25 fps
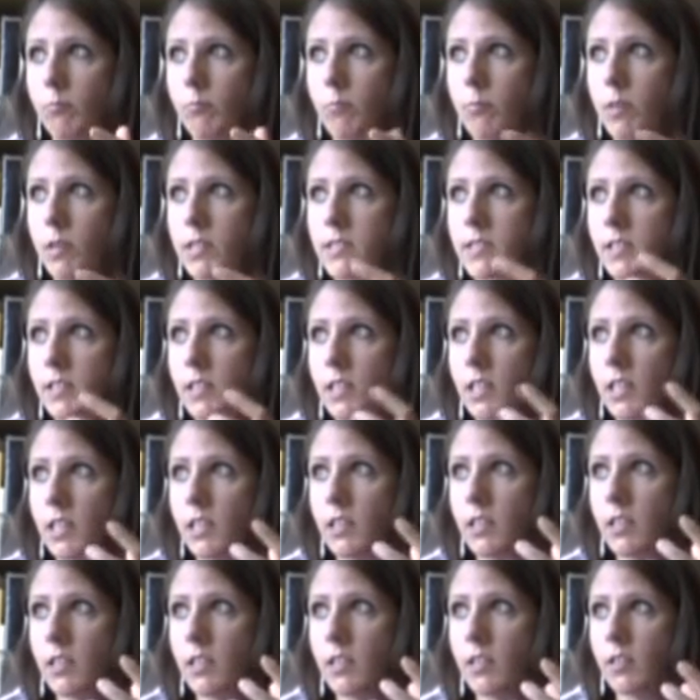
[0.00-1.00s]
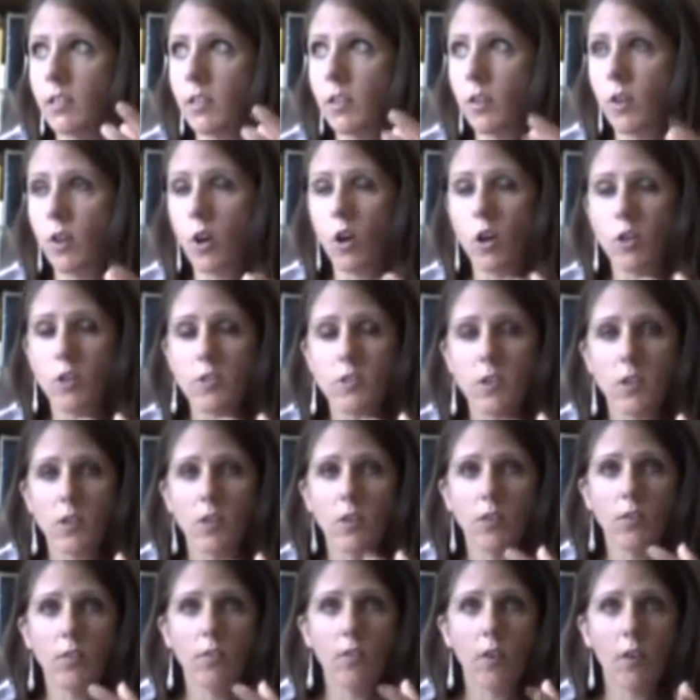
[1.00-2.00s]
basically the heart
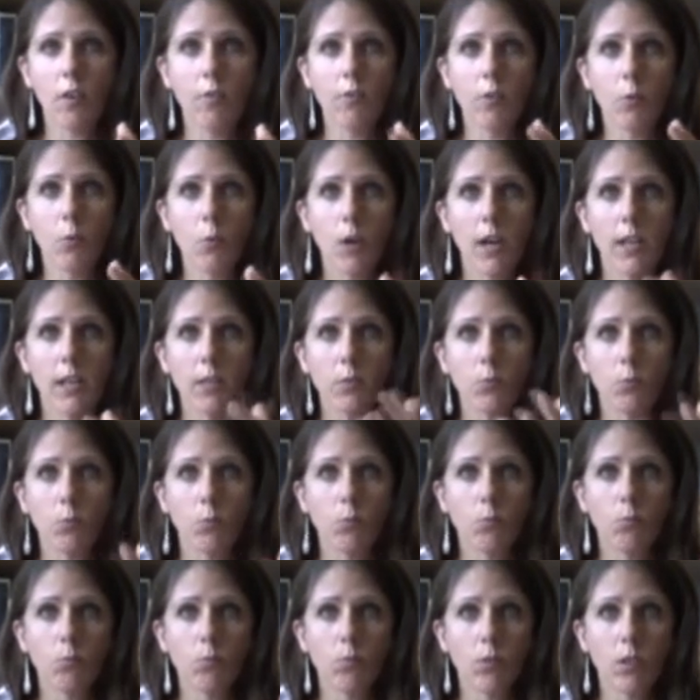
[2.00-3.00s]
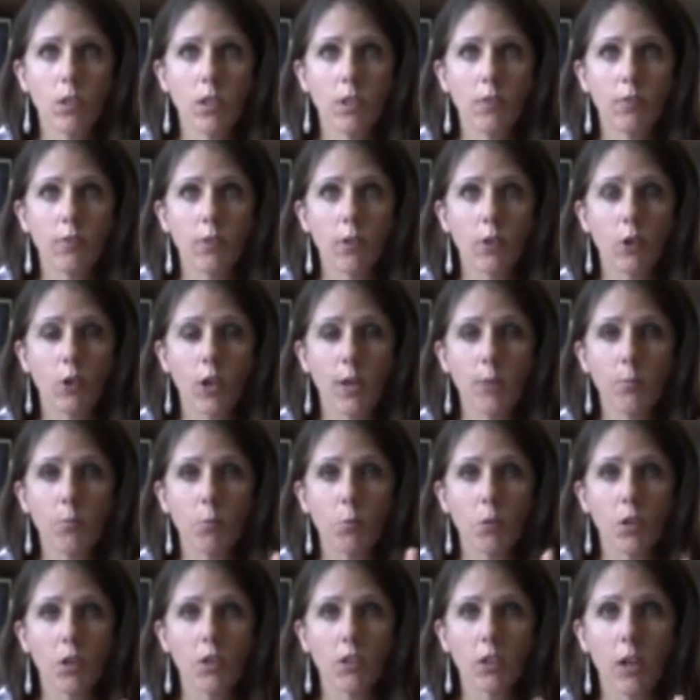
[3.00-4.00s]
of the wine, of the grape
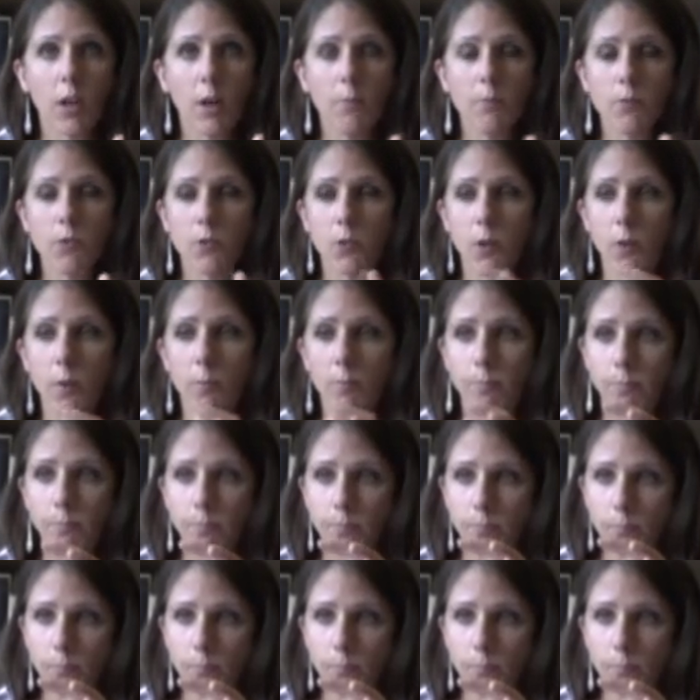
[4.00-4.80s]
where it comes from.